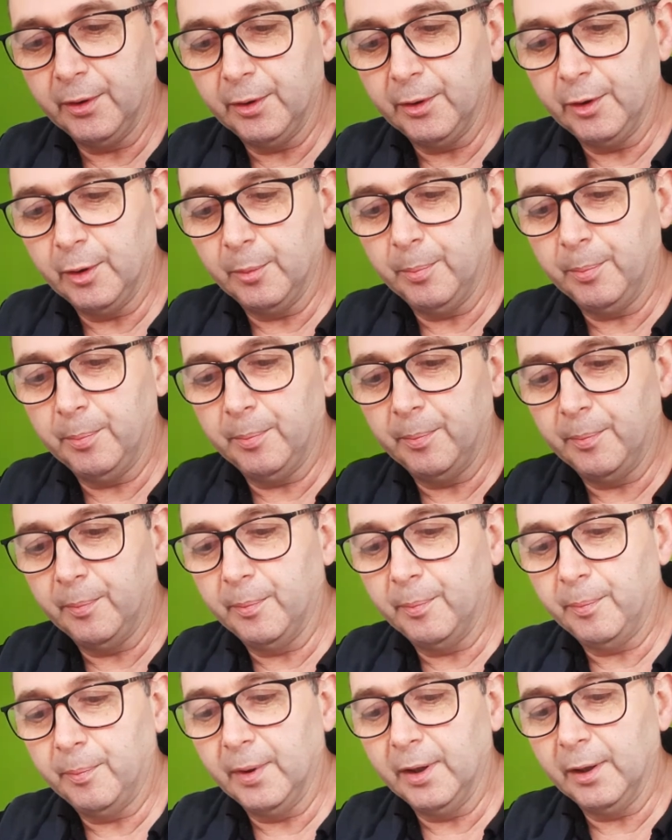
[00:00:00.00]
the
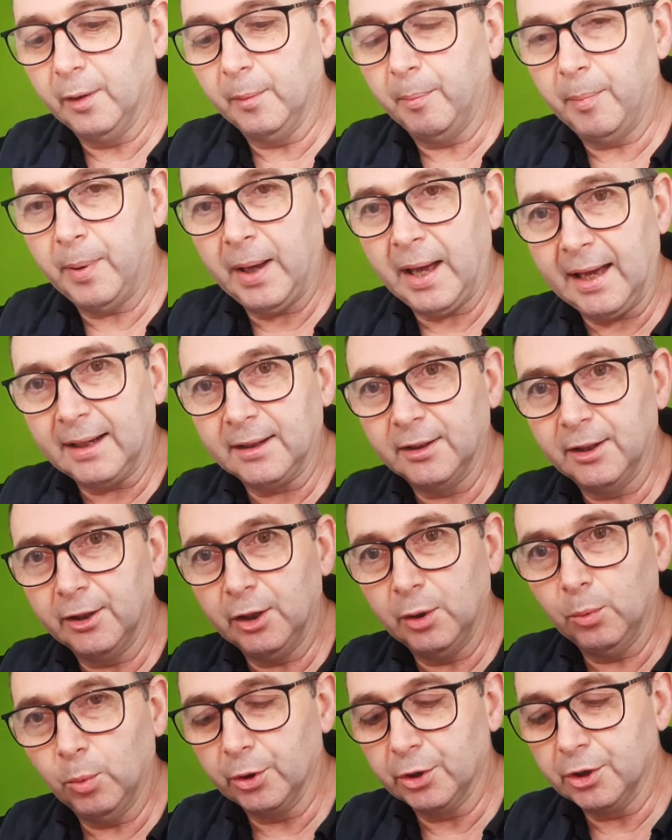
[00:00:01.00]
little pad that
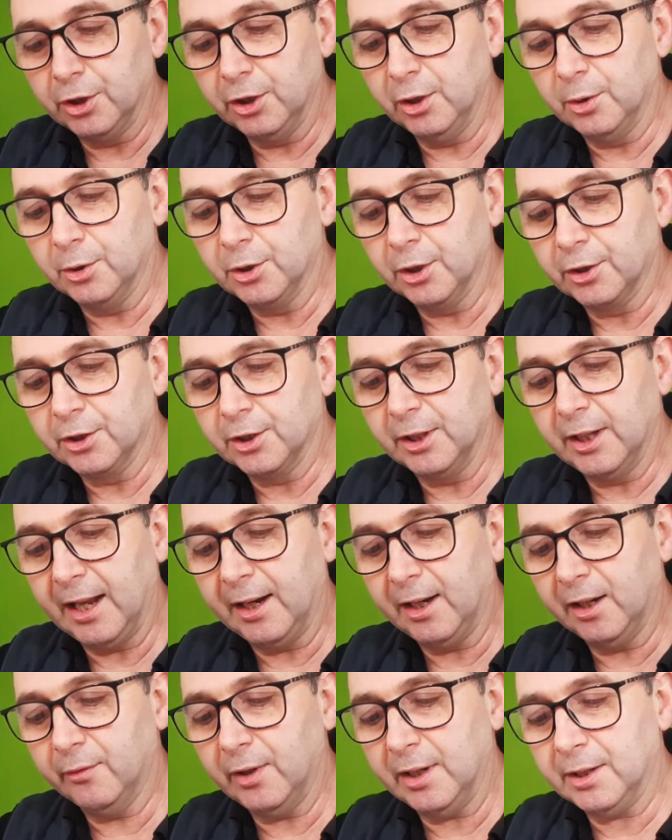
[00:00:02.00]
you want to use onto the
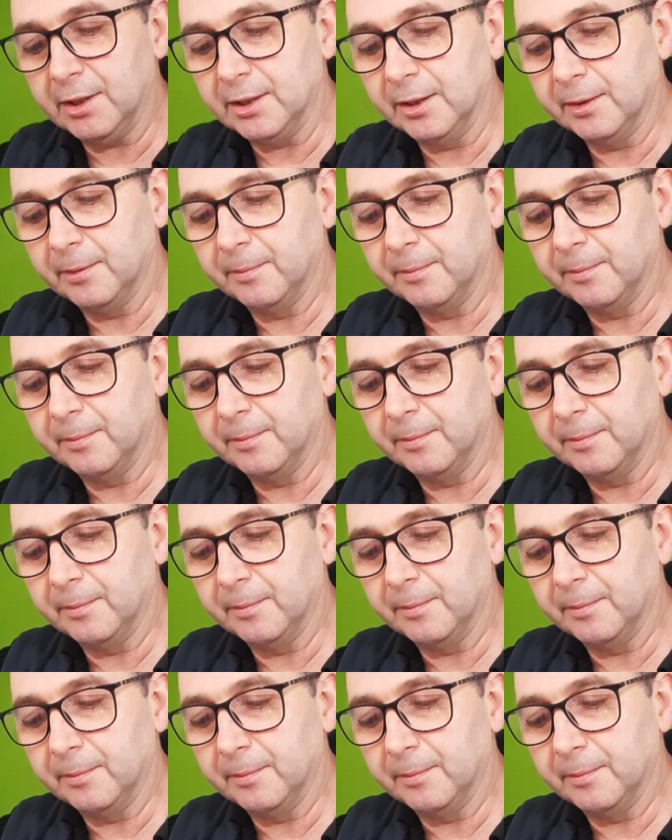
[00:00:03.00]
end of it.